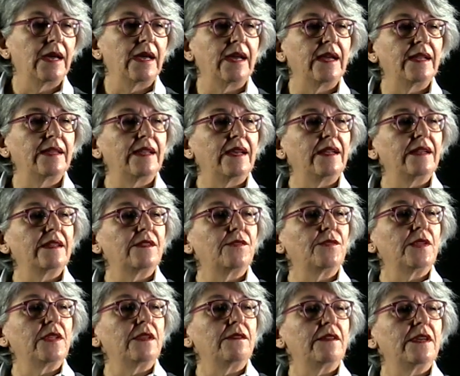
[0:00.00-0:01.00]
and then it
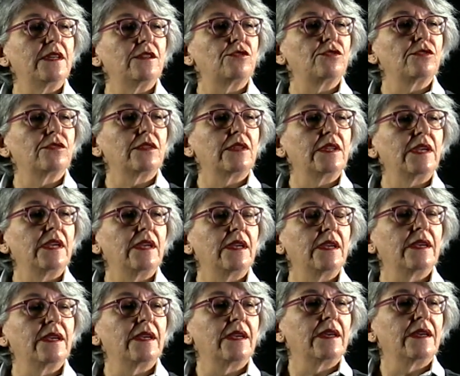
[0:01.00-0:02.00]
will eventually
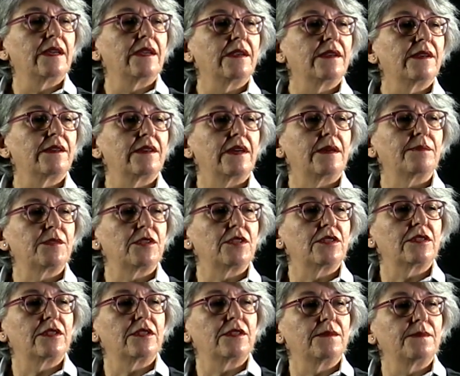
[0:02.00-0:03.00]

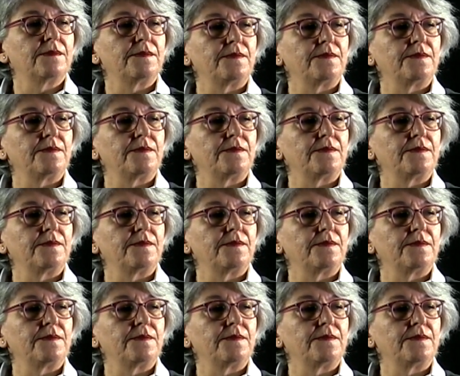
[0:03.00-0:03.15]
rupture.